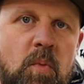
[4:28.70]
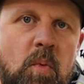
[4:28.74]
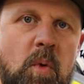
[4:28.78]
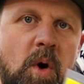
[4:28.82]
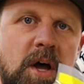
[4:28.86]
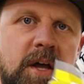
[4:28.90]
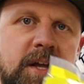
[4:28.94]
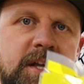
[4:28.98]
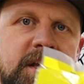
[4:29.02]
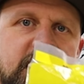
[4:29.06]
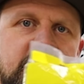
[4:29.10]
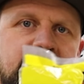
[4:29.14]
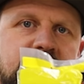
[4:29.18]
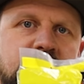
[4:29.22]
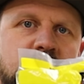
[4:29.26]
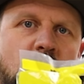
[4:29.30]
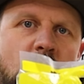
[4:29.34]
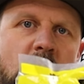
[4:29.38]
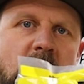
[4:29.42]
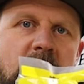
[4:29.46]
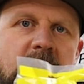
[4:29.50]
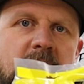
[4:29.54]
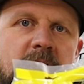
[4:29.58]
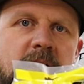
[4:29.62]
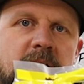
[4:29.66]
what each
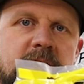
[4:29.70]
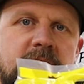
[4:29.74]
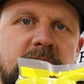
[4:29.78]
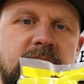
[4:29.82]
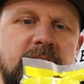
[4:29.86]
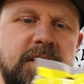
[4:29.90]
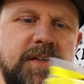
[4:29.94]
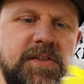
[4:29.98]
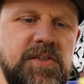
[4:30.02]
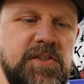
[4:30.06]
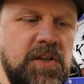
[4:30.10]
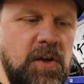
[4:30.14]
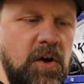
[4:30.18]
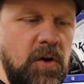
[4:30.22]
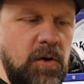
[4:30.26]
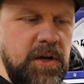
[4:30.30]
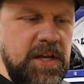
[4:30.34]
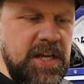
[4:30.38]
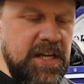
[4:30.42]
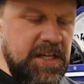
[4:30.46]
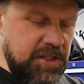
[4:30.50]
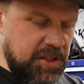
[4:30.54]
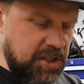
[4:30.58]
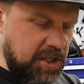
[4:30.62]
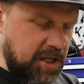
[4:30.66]
wire is. So
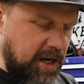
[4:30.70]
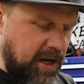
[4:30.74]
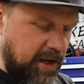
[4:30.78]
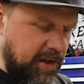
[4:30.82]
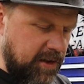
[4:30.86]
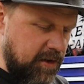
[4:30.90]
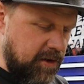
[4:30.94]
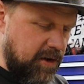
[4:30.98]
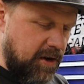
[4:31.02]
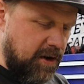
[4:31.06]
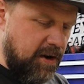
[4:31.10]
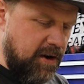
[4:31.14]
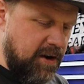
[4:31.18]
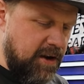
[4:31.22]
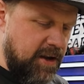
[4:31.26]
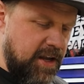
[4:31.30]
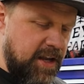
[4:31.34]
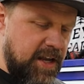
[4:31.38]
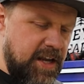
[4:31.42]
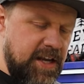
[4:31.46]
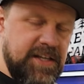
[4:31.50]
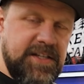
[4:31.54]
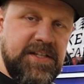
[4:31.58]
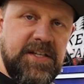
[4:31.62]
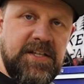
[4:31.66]
each color
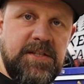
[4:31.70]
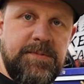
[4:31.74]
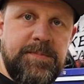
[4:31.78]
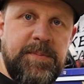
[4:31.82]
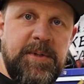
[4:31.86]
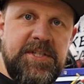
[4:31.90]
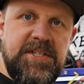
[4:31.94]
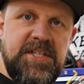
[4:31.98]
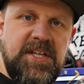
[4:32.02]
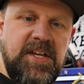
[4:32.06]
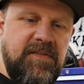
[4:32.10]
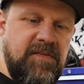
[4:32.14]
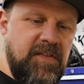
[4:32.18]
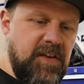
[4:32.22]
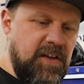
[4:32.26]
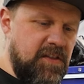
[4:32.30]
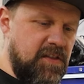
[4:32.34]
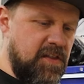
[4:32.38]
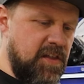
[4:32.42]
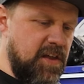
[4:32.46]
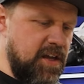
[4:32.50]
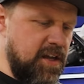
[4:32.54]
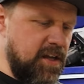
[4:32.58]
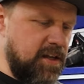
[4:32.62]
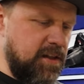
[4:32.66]
is a specific
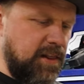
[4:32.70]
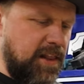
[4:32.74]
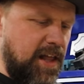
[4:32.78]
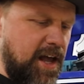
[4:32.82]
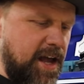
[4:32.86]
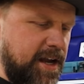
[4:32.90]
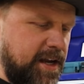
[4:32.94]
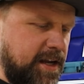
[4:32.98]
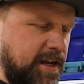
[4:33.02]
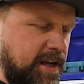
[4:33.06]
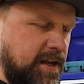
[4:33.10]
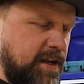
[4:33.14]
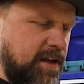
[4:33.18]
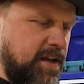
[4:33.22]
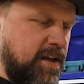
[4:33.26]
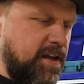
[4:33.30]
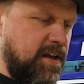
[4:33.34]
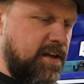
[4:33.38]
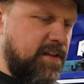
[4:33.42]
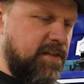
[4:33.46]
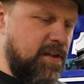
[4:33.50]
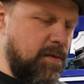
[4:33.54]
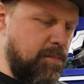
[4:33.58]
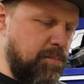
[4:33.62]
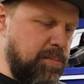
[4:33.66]
thing, like
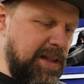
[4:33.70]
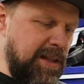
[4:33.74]
the